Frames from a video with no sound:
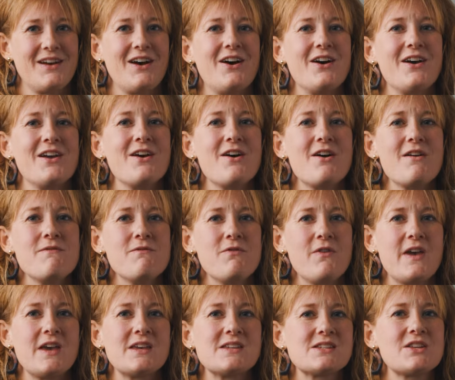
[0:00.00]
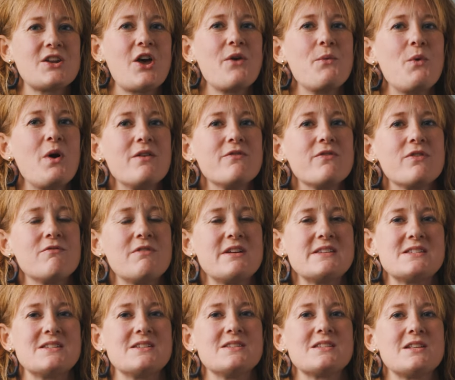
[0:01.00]
Hi, I'm Vics and I work for the
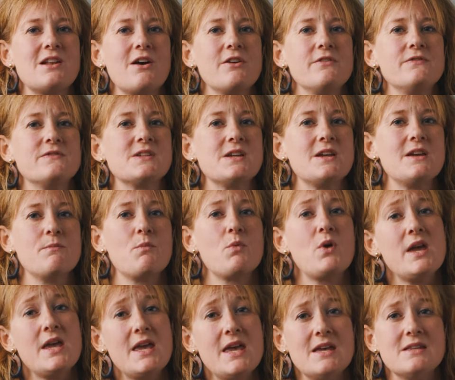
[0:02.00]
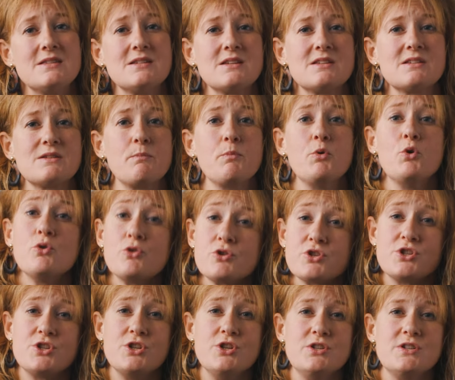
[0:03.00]
Residence Life team. We're here to
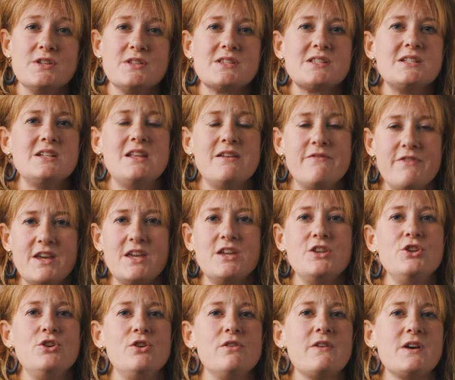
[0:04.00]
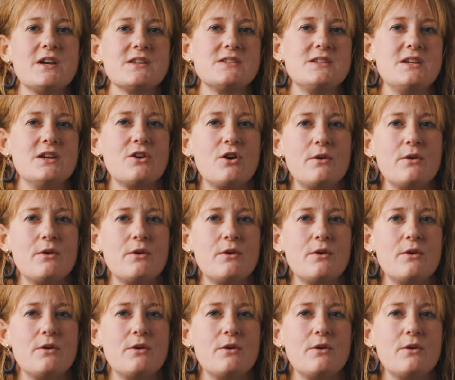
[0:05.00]
support students living in university